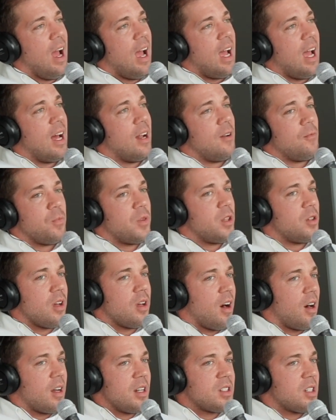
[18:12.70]
And the
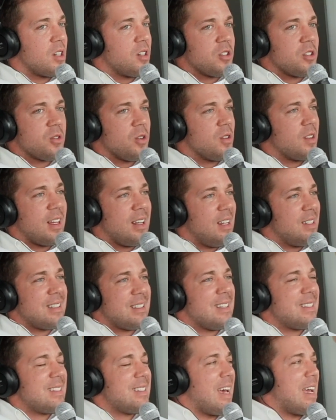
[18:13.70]
honest to goodness truth, that it's
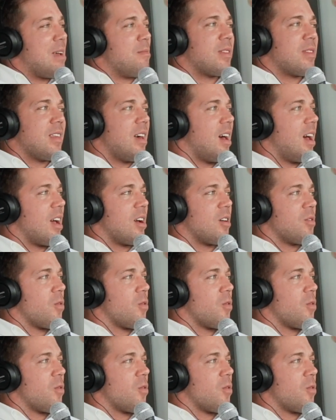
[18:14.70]
the same thing